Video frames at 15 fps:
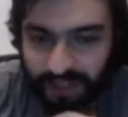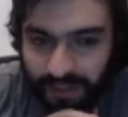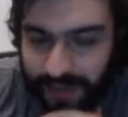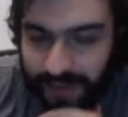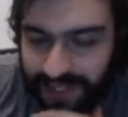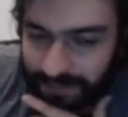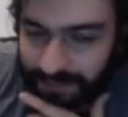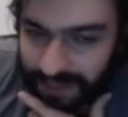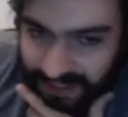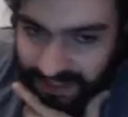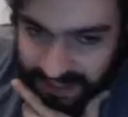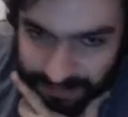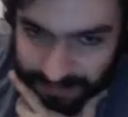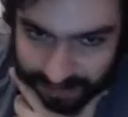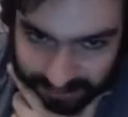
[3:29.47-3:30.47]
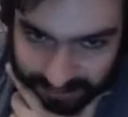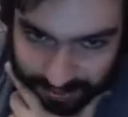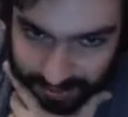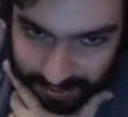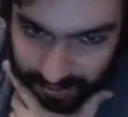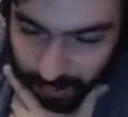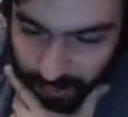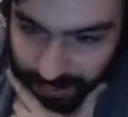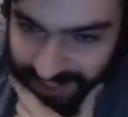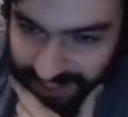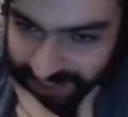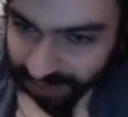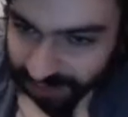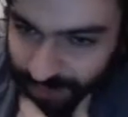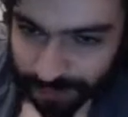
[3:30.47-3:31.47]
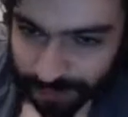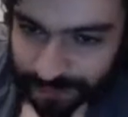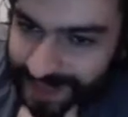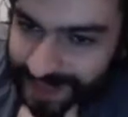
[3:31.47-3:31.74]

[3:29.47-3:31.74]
A bad plan is better than no plan at all.